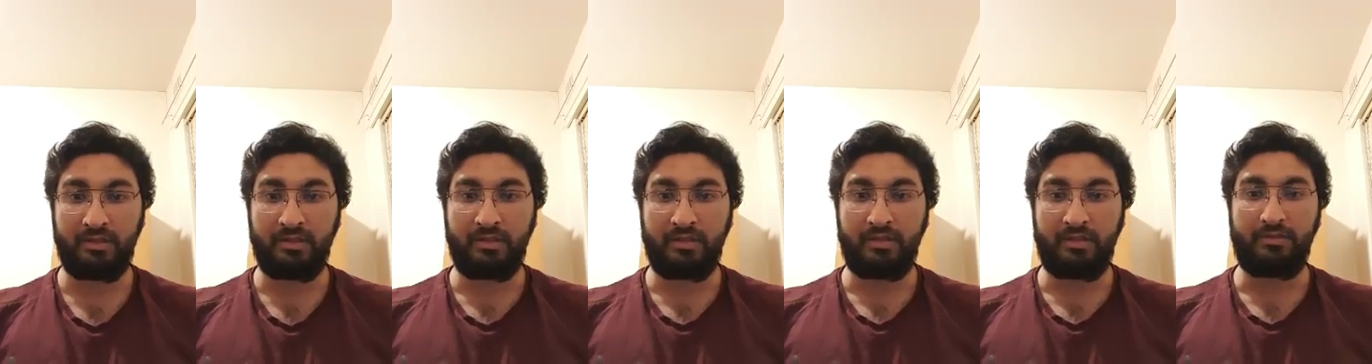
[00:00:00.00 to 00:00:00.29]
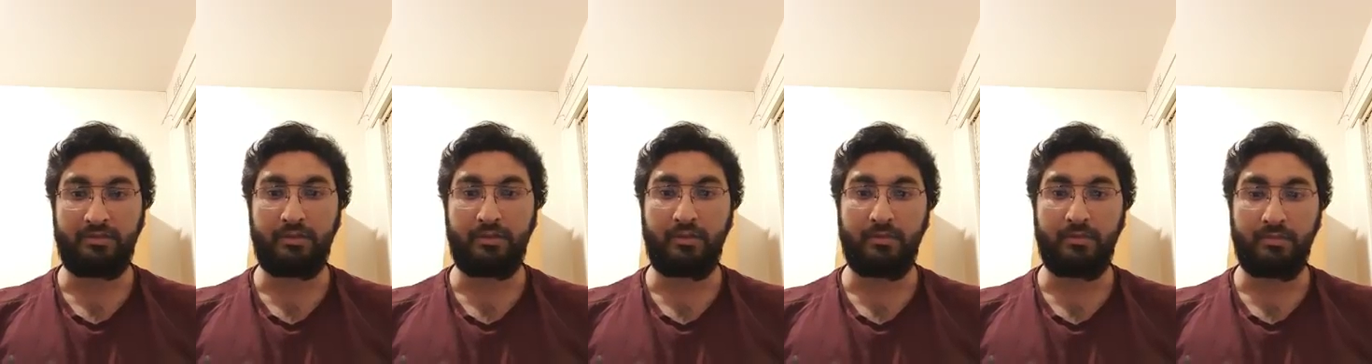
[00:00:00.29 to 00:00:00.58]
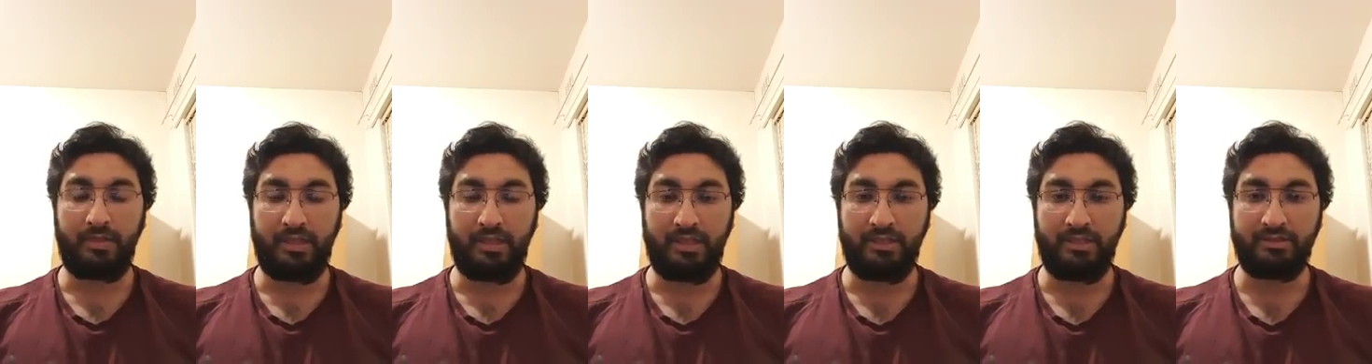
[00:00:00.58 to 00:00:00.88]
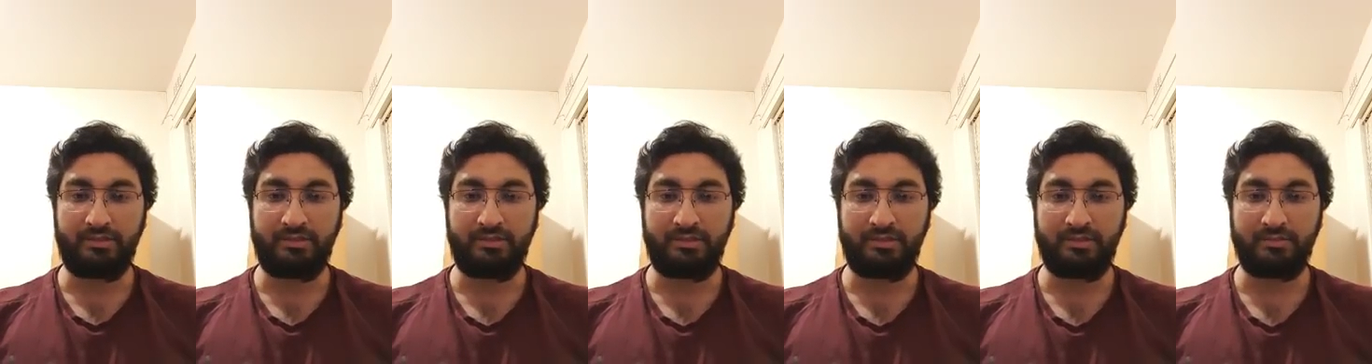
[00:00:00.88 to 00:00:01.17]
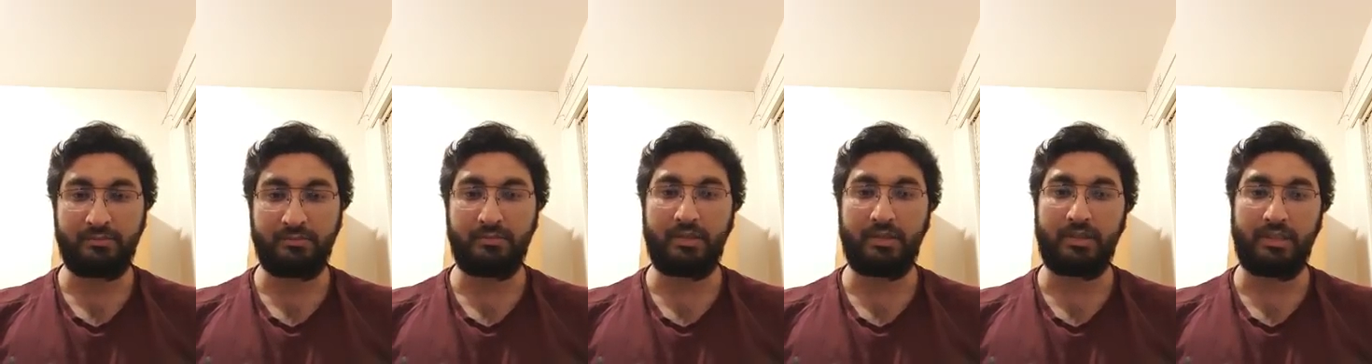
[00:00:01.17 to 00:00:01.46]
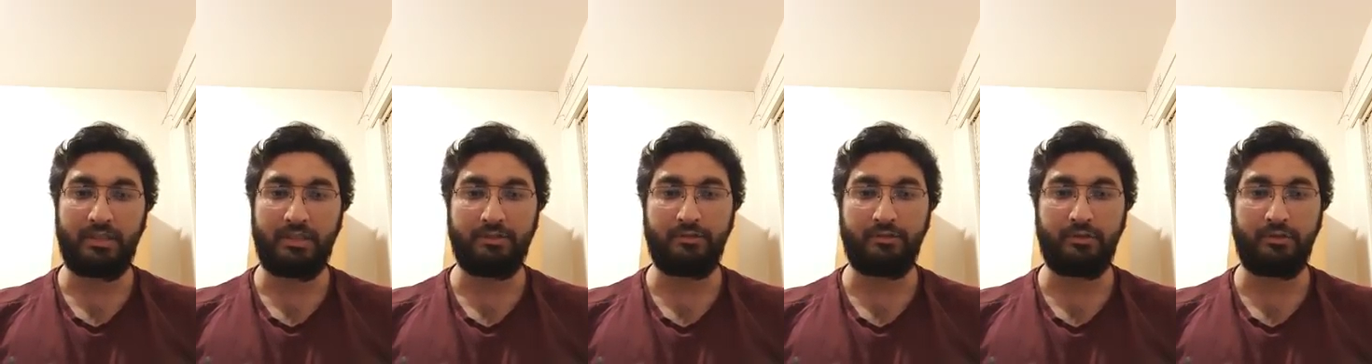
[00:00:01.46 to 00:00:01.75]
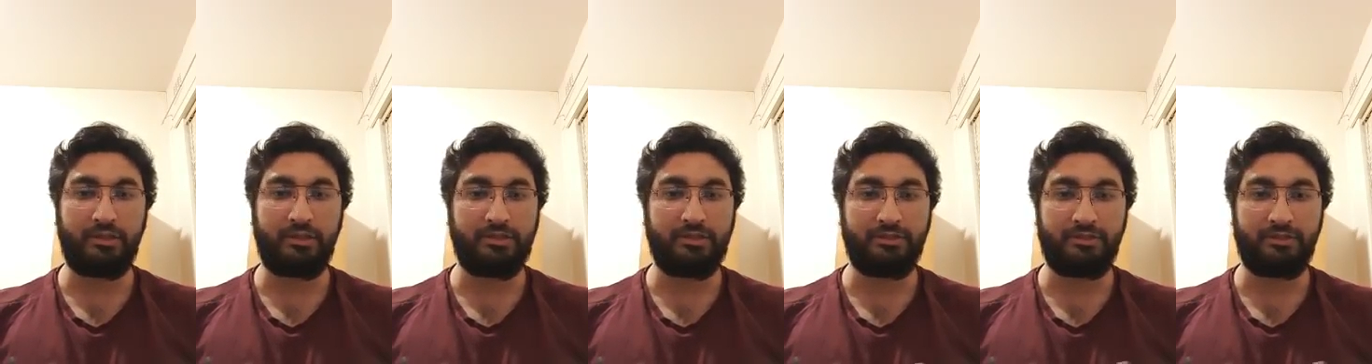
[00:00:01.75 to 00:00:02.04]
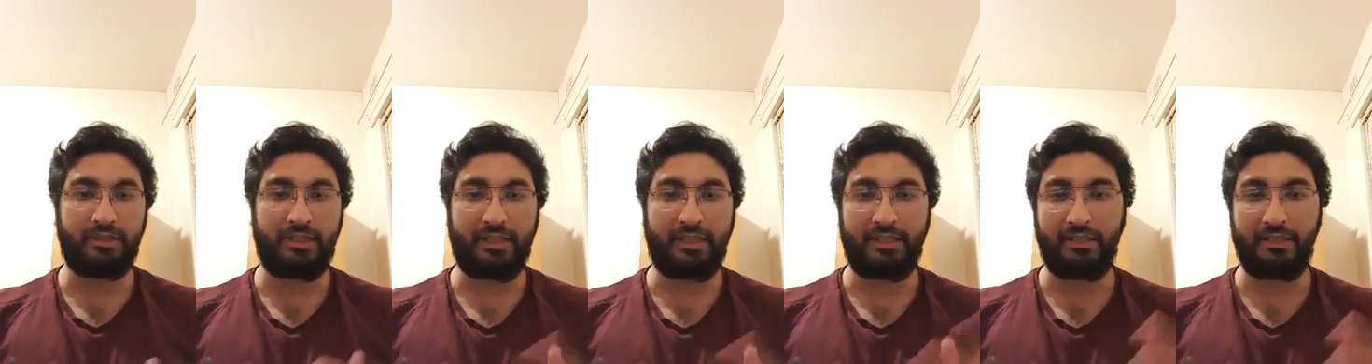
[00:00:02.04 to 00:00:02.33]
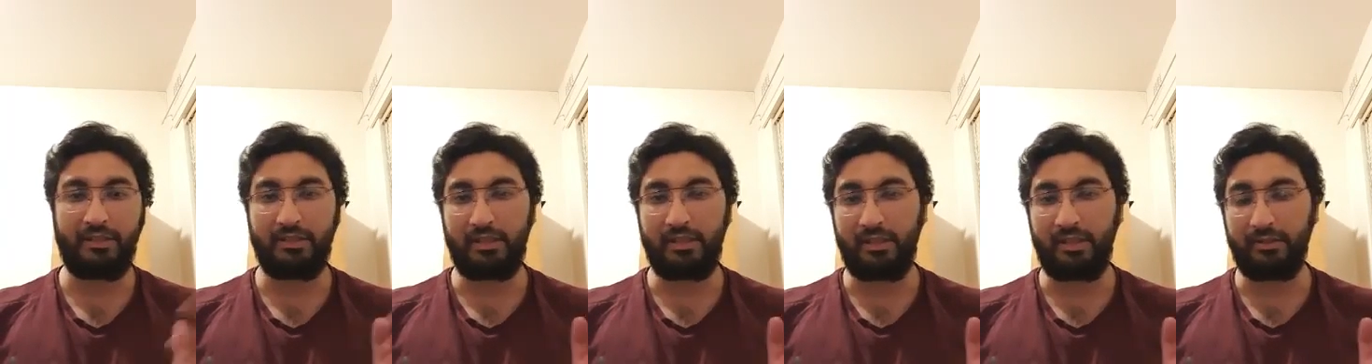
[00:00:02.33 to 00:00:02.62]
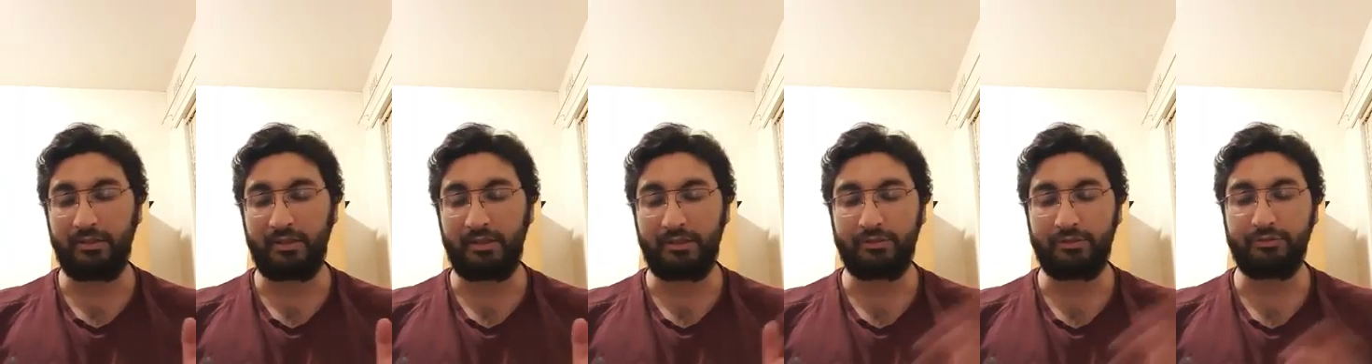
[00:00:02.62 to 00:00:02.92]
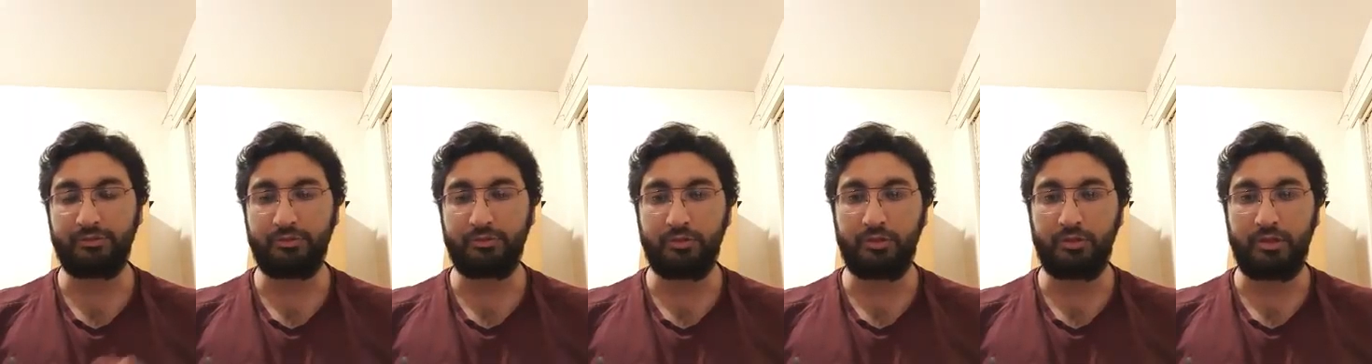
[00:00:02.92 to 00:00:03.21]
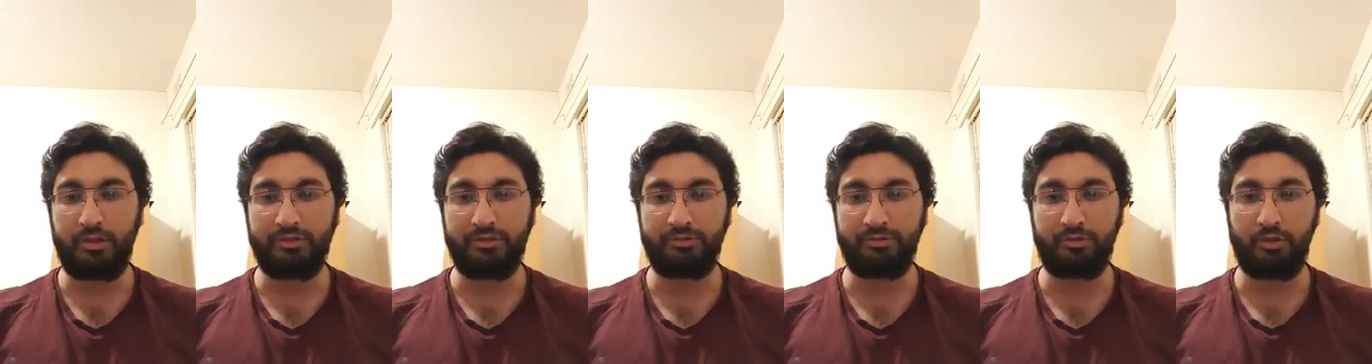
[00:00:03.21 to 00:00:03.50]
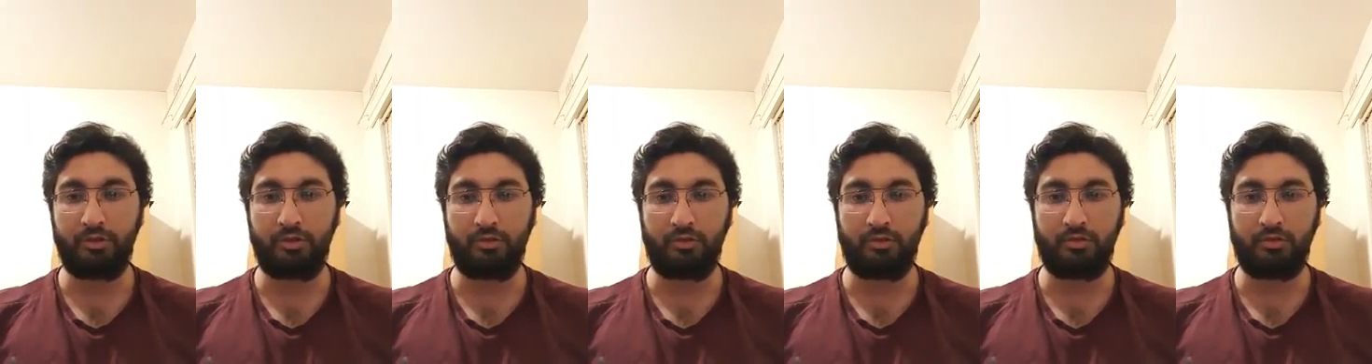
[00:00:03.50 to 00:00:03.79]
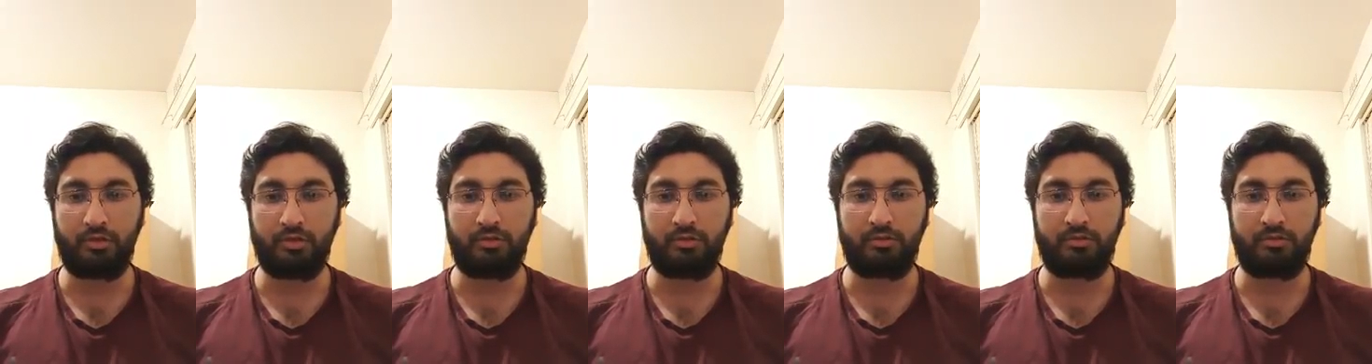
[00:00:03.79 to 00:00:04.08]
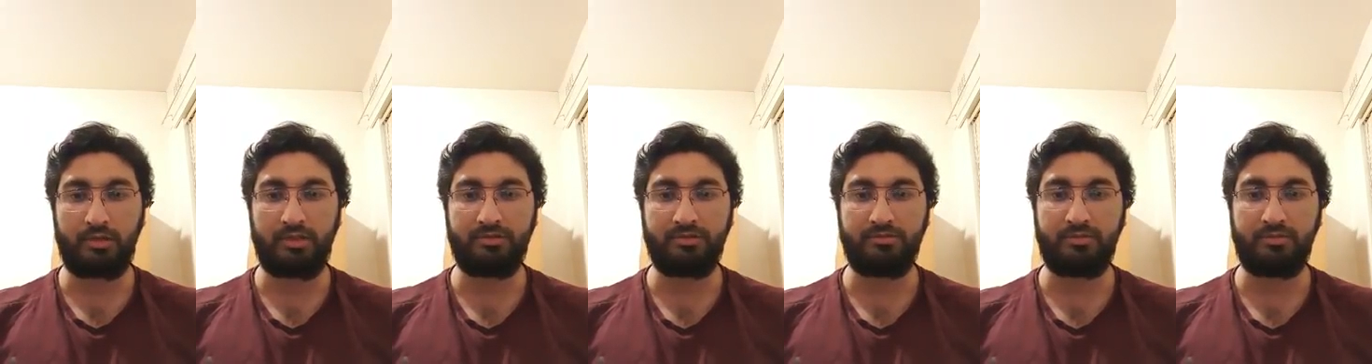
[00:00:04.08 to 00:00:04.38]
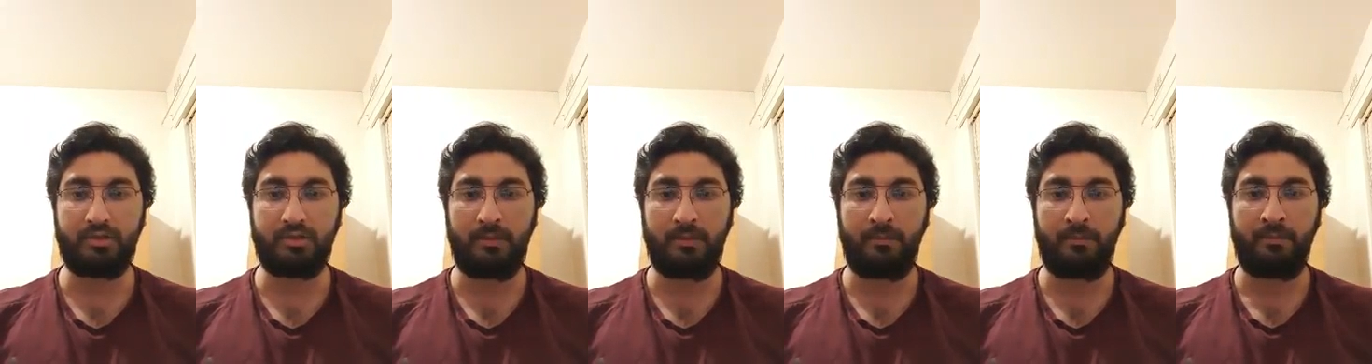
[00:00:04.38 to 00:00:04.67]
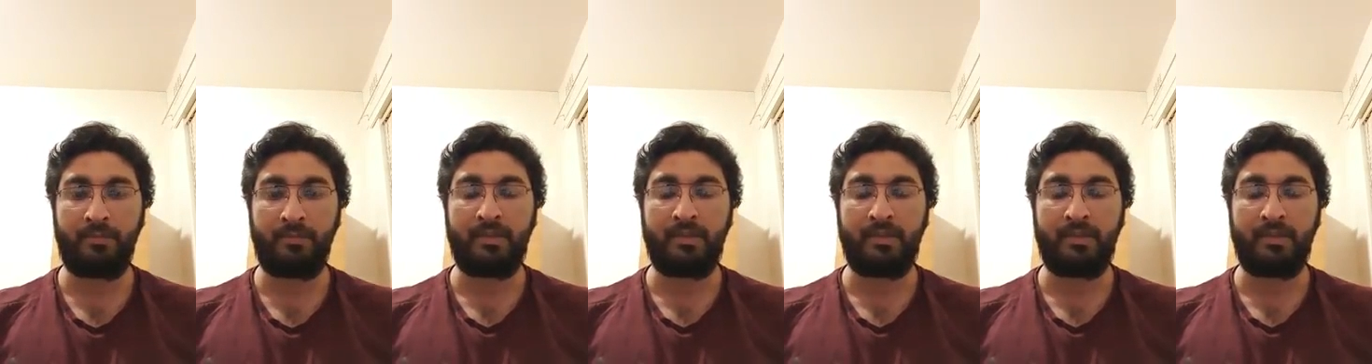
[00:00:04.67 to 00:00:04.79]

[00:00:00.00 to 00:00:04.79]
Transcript: from Nice, but he's gone on the loan as well.